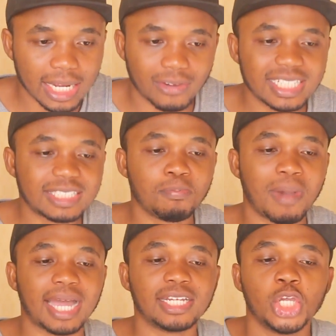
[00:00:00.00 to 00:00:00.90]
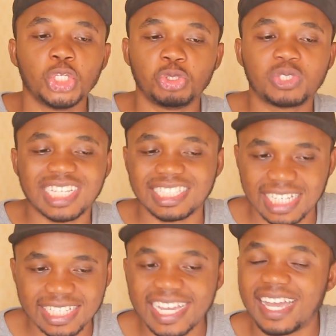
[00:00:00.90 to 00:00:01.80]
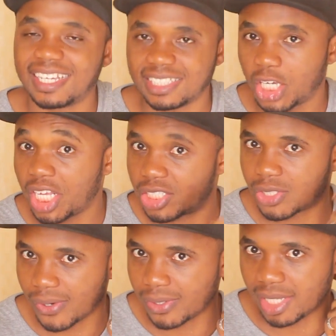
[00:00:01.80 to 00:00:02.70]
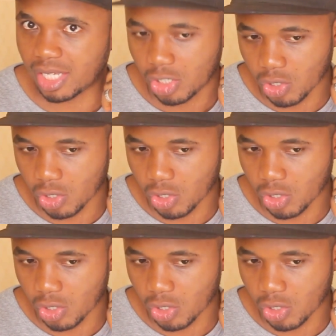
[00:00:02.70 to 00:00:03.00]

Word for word: Now this man used Tanzania as a case study,